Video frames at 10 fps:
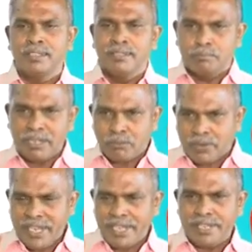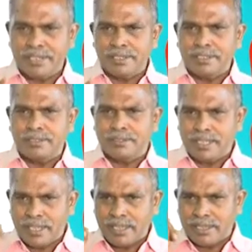But why
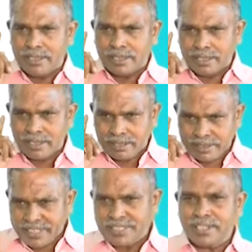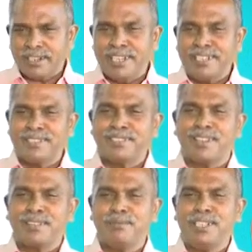the danger light is
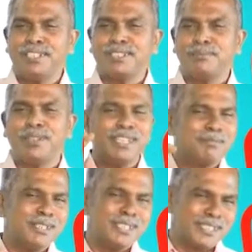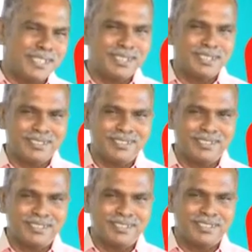always made by red
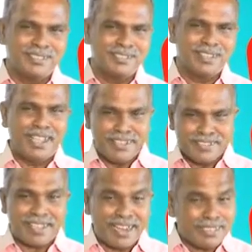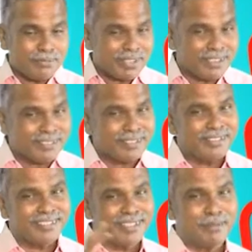color? Any scientific reason
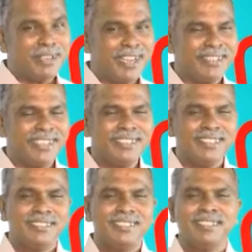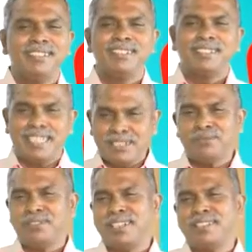is there behind it?
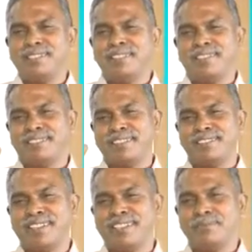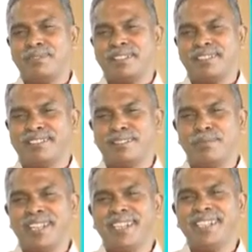Definitely, there is a scientific reason
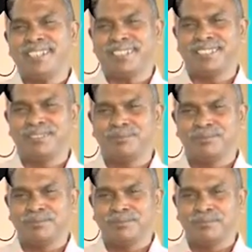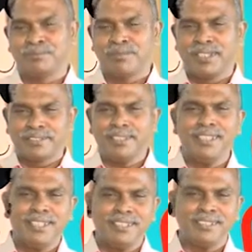behind it. See
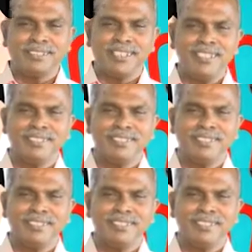here, children,